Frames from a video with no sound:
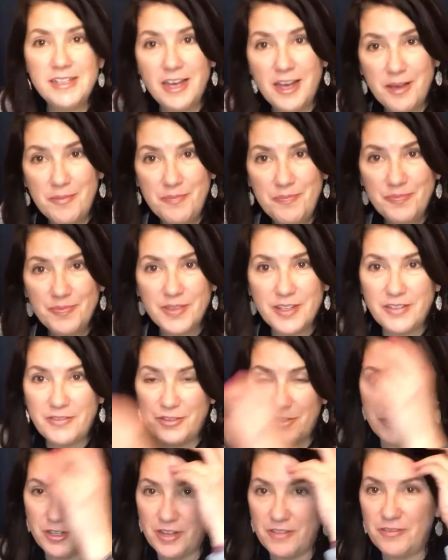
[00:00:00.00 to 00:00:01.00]
Hub. If
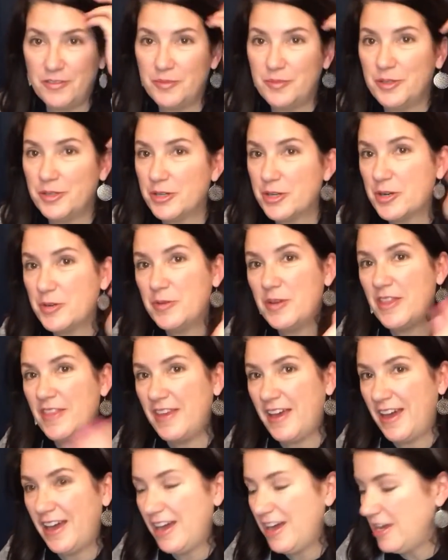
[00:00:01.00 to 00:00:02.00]
you're not familiar with
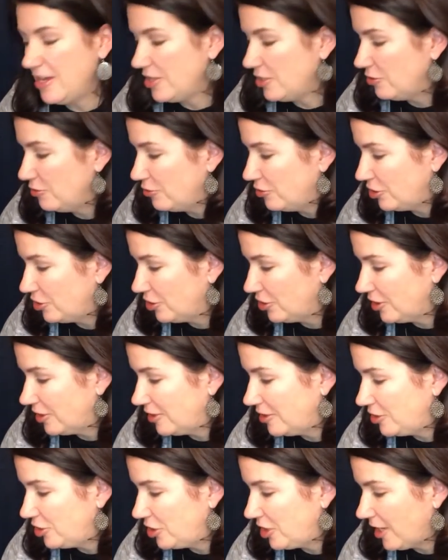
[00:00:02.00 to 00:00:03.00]
that, you
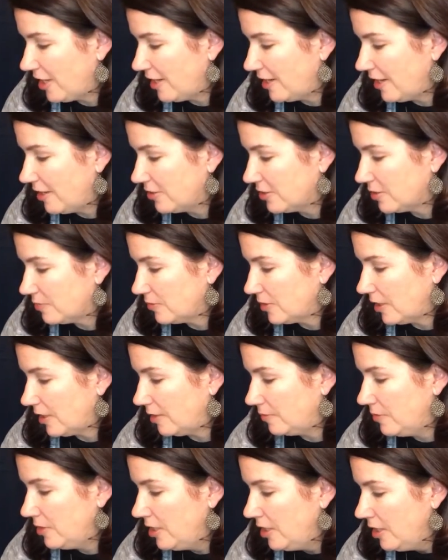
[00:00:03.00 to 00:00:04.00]
should check it out sometime